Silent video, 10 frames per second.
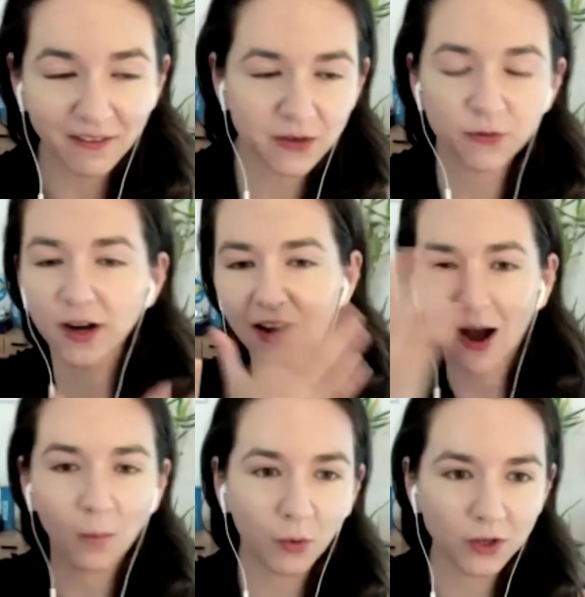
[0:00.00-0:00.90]
different
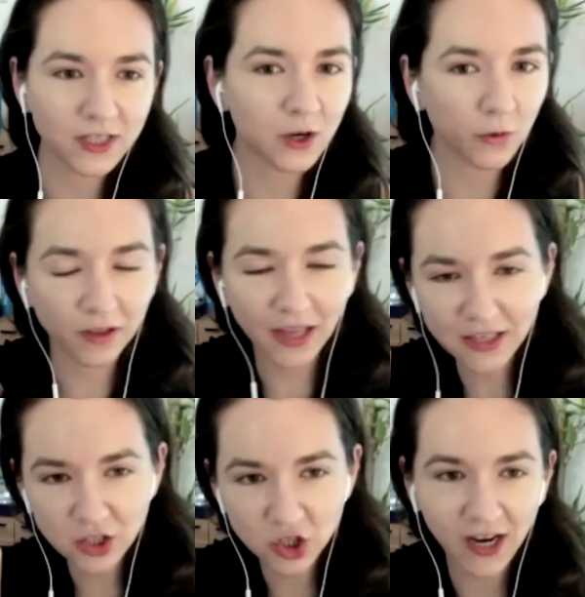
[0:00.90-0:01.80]
outputs, the
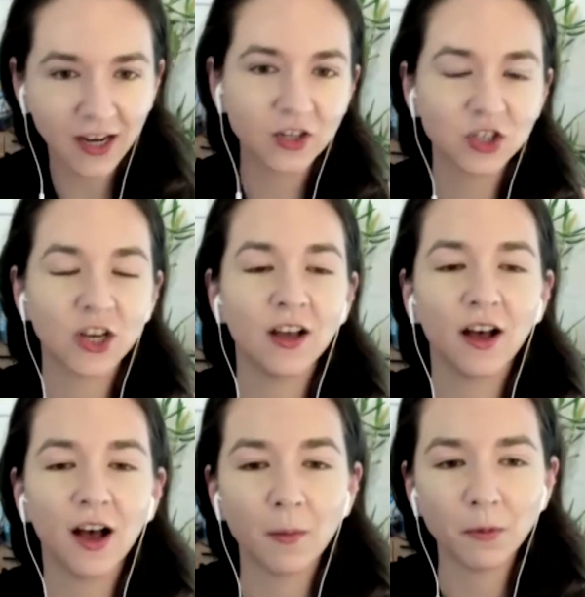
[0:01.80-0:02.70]
lights change,
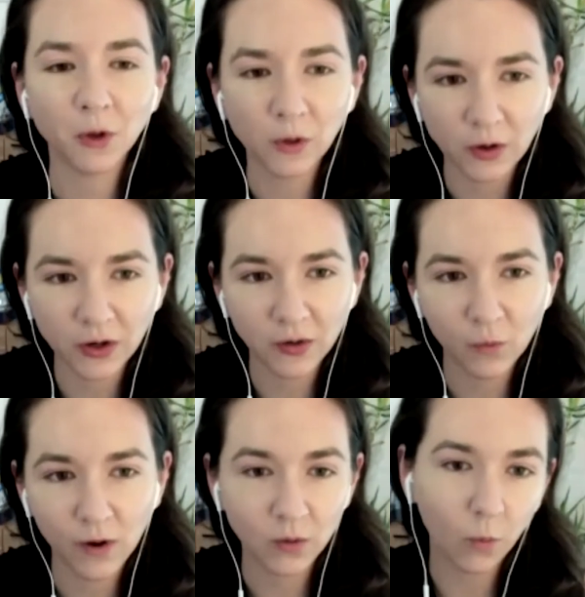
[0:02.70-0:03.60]
you learn
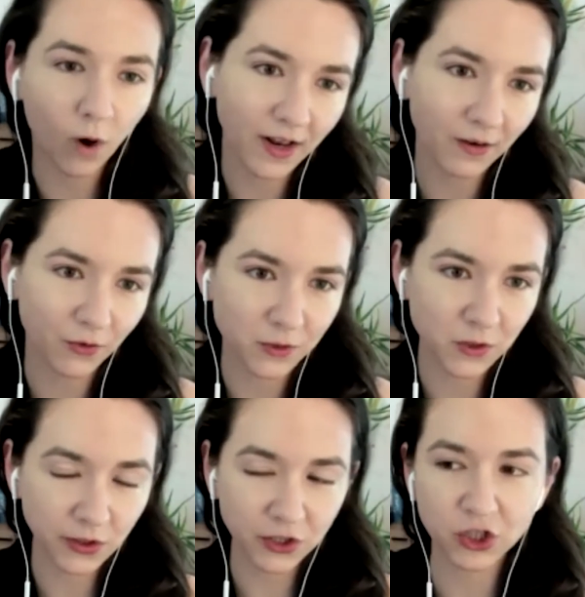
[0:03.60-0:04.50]
what you wanted from
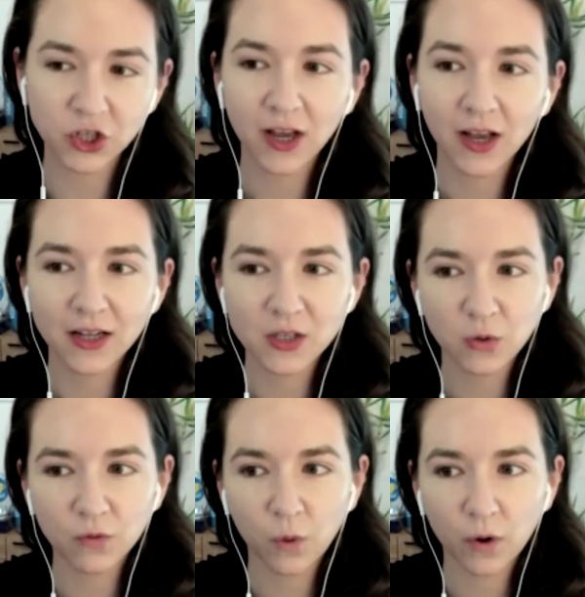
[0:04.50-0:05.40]
search and so
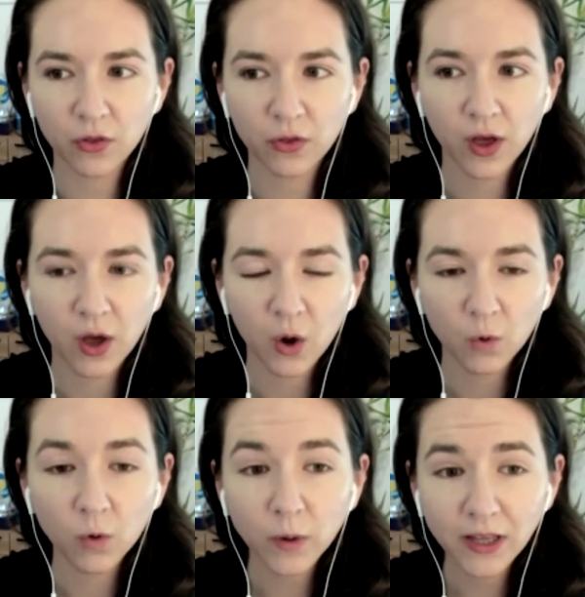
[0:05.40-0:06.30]
forth.
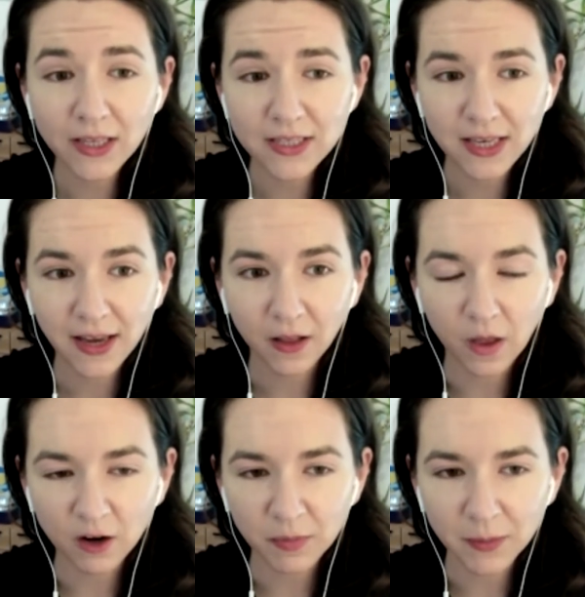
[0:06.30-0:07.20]
We're really seeing a
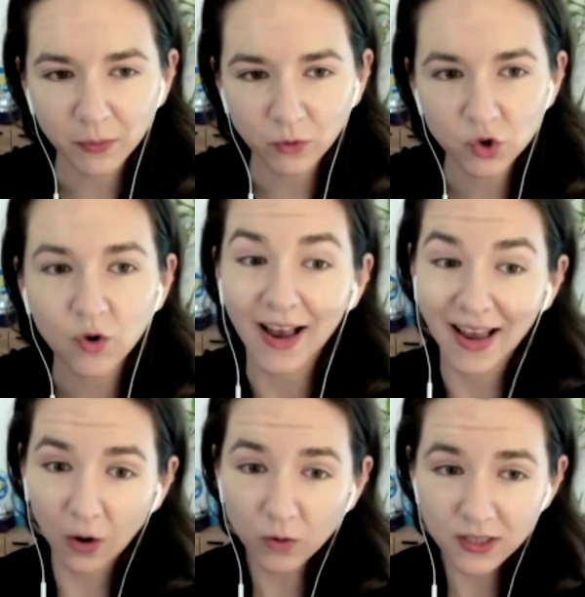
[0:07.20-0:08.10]
lot of people trying
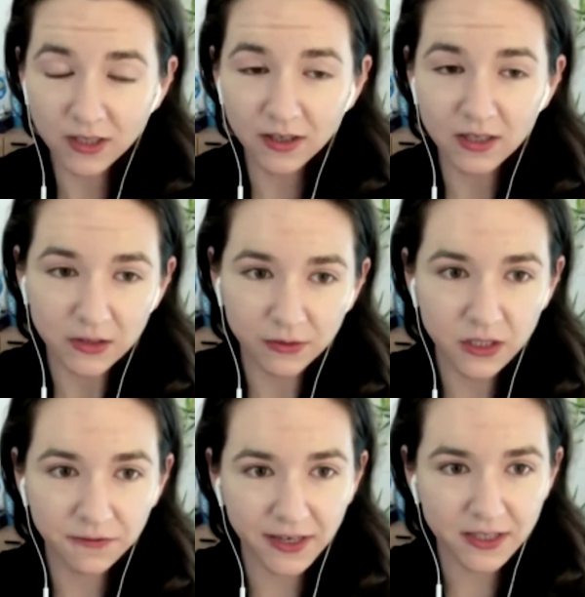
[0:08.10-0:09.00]
out different
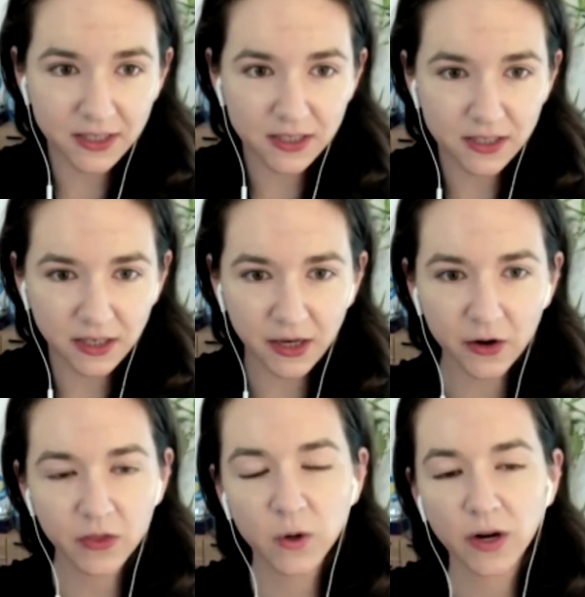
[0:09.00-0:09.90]
devices. And here
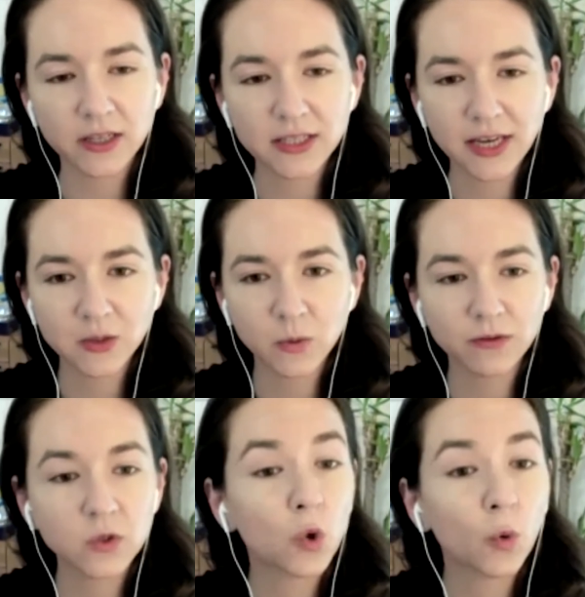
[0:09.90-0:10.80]
in the United States, we have
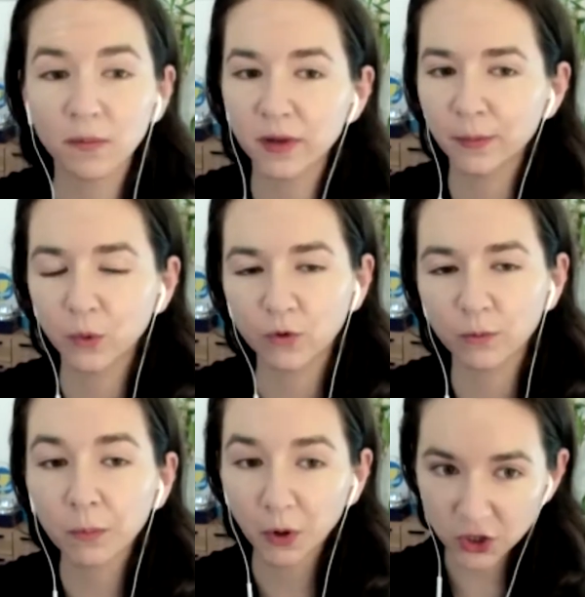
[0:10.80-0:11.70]
so many people who
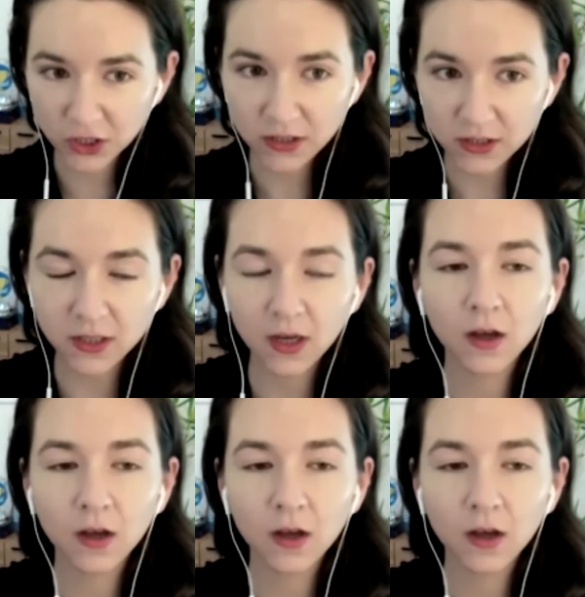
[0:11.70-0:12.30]
have purchased